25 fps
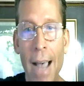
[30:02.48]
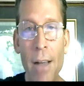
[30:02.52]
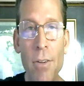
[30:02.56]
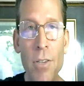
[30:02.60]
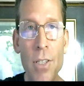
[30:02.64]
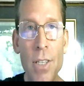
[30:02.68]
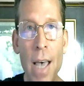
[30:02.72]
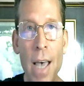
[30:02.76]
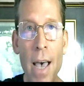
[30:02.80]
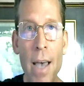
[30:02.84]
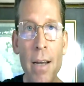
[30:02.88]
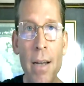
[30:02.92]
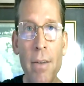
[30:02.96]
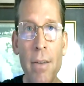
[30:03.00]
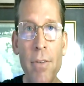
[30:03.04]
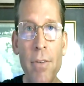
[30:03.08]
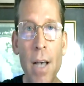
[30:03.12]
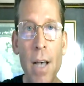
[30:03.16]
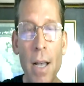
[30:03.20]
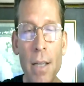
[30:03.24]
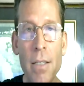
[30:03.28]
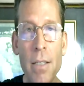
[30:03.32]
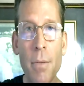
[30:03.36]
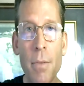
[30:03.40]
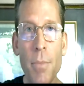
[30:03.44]
yeah. outside of
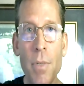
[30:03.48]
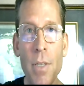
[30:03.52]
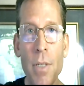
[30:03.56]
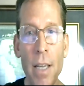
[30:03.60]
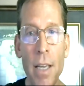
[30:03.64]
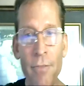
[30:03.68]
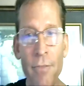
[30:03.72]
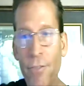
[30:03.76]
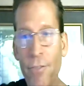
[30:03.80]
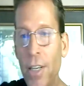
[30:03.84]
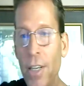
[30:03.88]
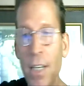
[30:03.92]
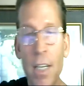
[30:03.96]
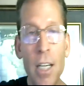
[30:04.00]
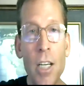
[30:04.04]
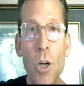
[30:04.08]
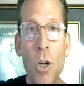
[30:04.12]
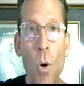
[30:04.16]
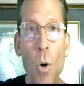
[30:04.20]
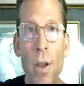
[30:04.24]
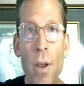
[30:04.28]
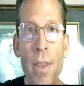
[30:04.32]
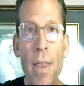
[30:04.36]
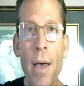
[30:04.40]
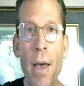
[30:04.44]
customs. It can
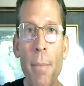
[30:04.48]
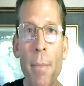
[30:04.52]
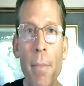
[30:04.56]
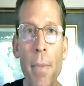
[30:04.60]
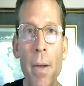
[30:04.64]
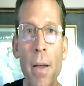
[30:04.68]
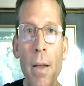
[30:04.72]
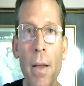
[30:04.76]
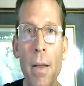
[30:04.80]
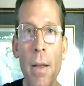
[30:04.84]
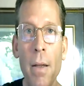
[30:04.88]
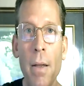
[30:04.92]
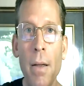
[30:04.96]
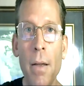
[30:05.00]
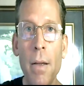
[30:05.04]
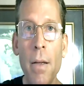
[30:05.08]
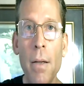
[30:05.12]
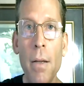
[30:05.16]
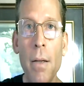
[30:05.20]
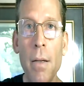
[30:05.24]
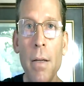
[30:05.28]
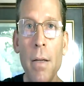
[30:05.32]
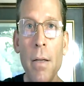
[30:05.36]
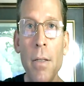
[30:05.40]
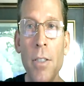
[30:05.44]
ignore them.
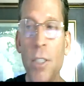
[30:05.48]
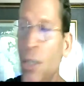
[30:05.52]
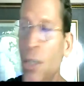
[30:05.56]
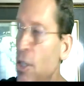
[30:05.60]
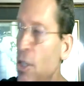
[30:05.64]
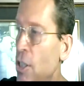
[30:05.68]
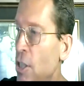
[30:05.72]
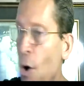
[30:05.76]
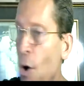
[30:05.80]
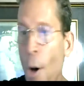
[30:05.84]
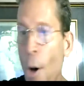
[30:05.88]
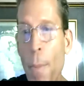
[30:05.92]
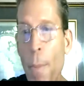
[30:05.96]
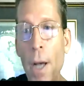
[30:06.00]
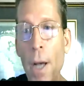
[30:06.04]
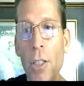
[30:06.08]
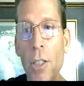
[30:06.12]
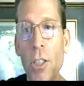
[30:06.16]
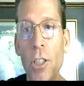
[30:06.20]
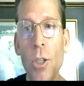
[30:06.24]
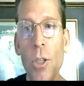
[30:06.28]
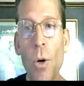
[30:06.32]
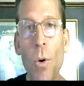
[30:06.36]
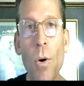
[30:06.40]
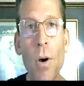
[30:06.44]
Just show up on
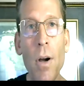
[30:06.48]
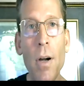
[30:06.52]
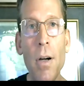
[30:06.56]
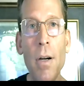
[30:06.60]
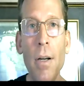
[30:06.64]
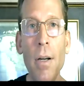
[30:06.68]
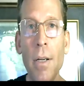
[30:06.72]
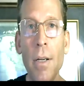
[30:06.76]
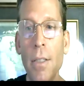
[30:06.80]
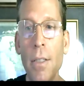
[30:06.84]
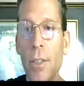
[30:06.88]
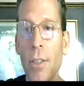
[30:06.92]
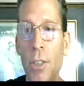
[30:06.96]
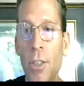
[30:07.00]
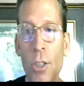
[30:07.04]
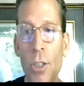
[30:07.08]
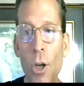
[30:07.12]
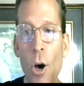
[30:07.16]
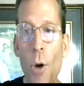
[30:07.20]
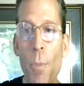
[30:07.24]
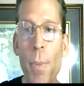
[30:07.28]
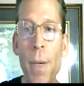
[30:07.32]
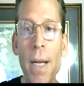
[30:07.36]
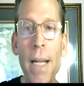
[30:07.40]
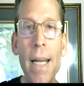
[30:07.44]
shore,
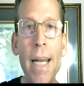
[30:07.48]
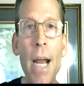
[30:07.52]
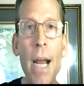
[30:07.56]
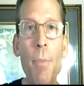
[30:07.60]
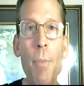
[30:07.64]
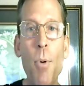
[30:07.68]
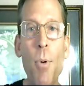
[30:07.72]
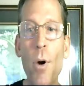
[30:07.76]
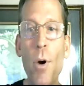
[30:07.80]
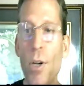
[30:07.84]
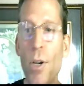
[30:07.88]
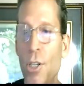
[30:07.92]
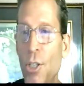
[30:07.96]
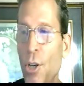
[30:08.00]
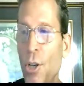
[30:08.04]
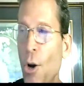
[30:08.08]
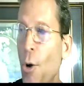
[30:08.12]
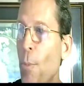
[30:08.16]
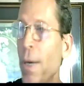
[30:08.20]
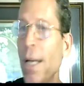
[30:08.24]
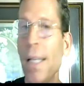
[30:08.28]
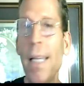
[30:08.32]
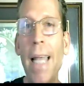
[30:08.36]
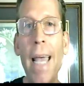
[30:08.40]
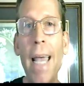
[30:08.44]
show up at an airport, show
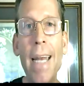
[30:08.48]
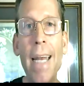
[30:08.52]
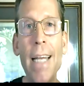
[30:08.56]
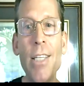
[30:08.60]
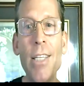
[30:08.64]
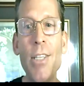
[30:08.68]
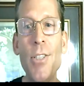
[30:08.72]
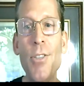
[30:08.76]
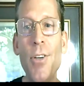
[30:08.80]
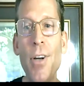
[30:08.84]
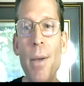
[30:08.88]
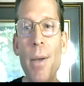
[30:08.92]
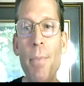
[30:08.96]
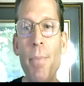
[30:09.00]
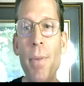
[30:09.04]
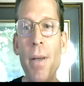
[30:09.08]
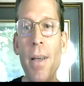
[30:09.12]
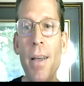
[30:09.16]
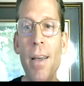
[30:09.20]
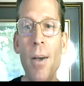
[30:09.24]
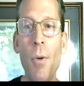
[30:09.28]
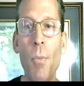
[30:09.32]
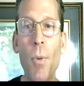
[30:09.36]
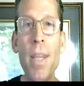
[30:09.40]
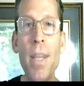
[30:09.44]
up at a landing strip.
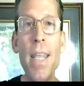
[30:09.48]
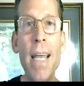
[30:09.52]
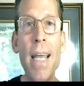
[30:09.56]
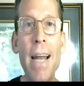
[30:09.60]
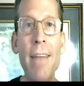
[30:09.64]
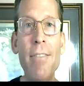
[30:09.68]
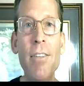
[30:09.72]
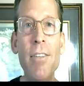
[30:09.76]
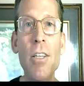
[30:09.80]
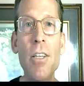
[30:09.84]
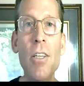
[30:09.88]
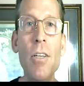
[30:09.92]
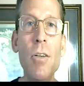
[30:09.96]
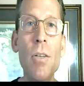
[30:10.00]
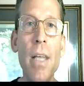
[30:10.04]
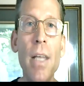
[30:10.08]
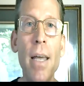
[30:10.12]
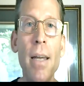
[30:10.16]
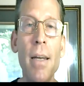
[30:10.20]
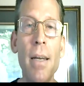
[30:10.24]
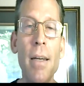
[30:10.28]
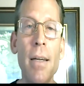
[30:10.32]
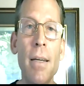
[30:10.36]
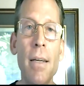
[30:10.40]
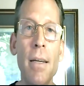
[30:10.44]
What are they going to have to do
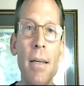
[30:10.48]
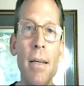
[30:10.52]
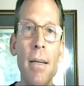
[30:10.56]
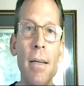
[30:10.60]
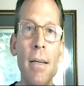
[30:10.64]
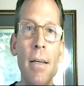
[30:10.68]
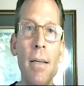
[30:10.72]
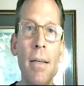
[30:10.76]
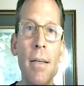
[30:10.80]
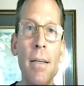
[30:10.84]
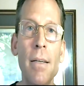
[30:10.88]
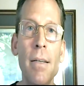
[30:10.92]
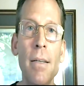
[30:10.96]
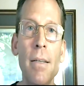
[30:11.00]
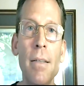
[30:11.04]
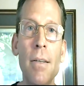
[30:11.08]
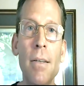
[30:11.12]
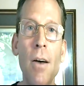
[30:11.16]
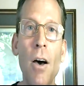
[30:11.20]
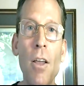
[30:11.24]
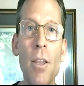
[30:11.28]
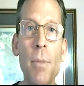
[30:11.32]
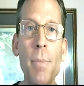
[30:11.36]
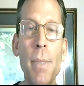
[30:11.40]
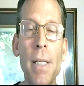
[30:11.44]
then?
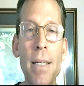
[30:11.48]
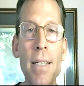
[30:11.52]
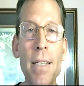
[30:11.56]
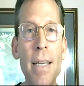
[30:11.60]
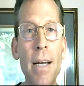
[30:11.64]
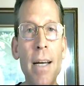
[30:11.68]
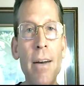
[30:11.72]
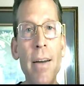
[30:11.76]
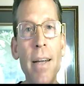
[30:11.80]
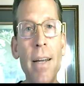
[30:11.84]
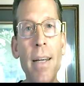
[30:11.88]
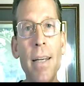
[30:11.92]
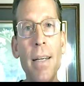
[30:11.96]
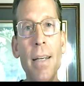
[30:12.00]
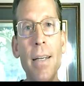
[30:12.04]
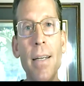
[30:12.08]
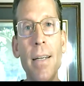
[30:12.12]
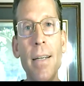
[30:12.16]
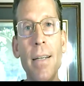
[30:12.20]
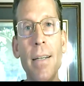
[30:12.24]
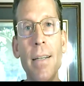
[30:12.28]
Call yeah. the military?